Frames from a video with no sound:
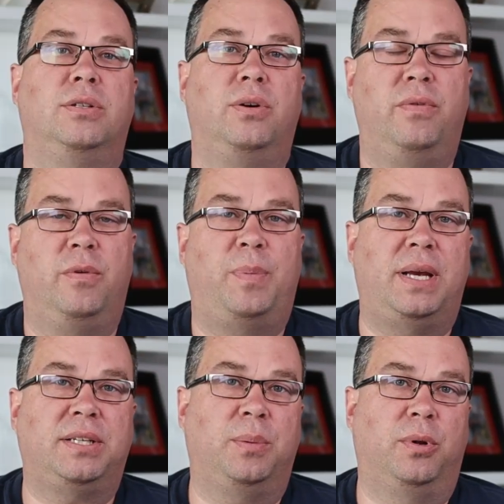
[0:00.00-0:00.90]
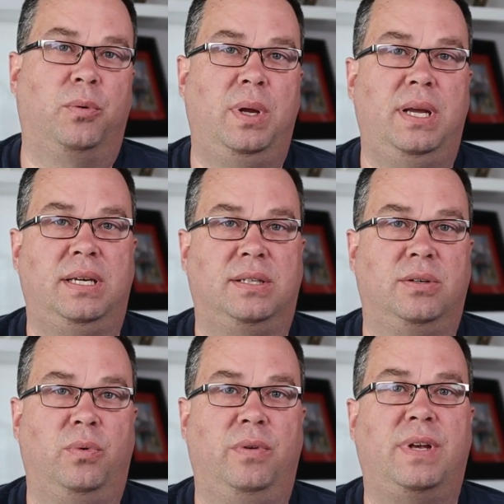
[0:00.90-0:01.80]
So over the past couple of
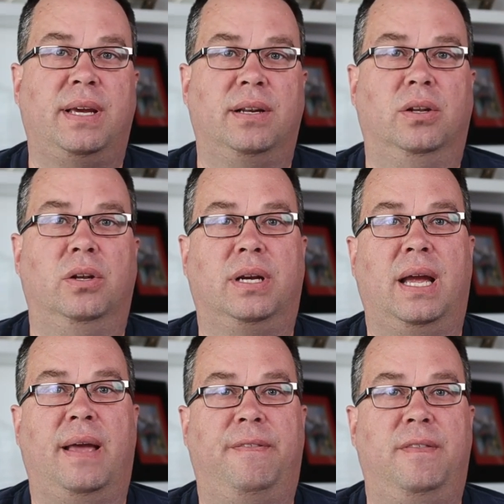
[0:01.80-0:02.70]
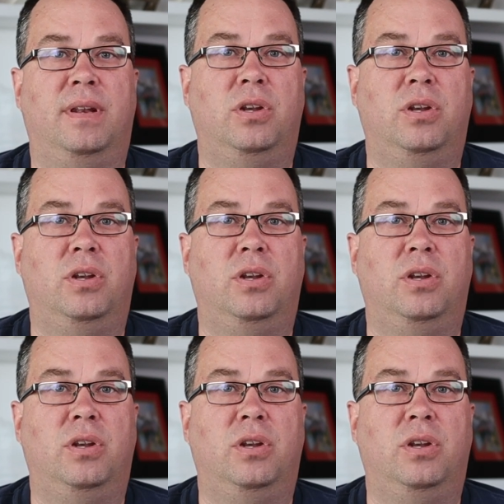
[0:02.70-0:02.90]
weeks, we've taken a look at the